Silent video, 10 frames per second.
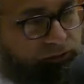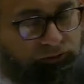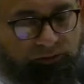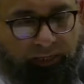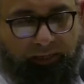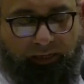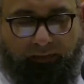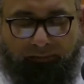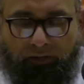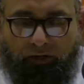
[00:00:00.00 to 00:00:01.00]
to take
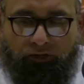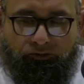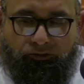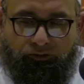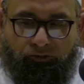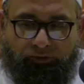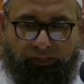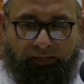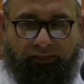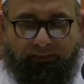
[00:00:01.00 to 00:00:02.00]
him to do
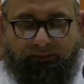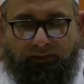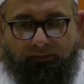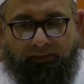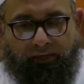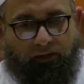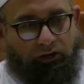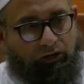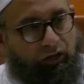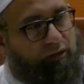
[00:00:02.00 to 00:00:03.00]
things that
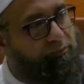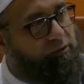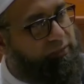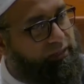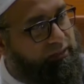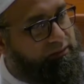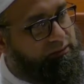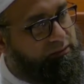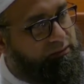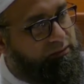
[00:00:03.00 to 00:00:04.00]
are not permitted
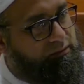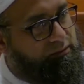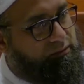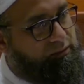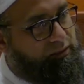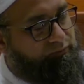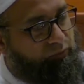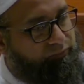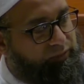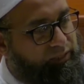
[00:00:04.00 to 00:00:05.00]
in
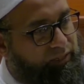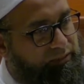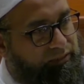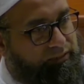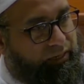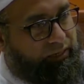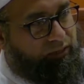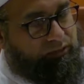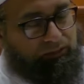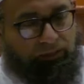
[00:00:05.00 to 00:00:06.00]
fulfilling his
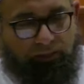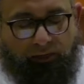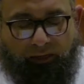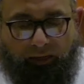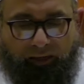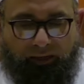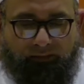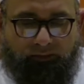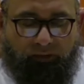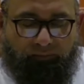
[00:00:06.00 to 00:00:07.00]
desires,
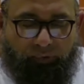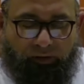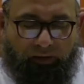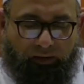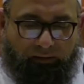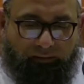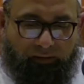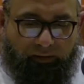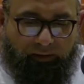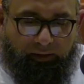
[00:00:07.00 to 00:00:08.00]
and
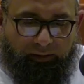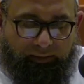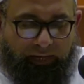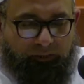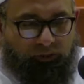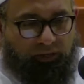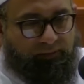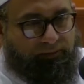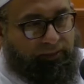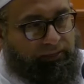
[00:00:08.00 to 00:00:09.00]
engaging
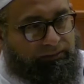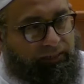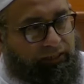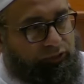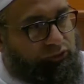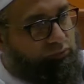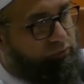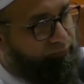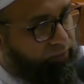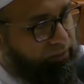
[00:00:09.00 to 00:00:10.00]
in things that he should
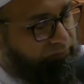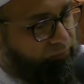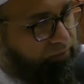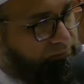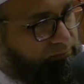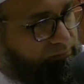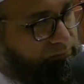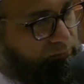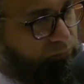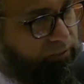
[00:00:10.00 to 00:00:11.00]
refrain from,
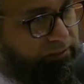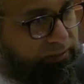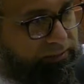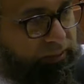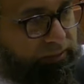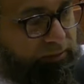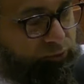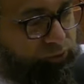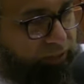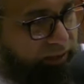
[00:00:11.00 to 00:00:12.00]
that his
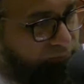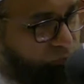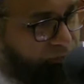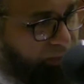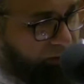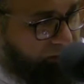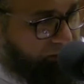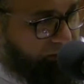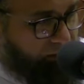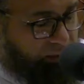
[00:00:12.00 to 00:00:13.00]
ghadab should have
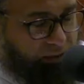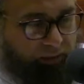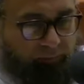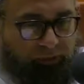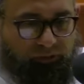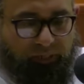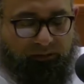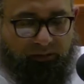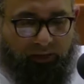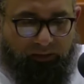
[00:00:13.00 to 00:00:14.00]
repelled, but
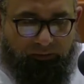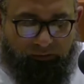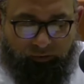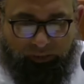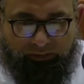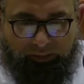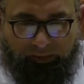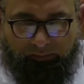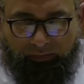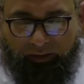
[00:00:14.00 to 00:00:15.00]
shaitan tricks
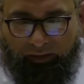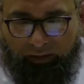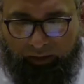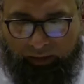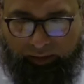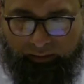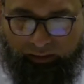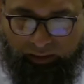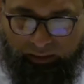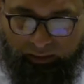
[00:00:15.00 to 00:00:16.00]
him and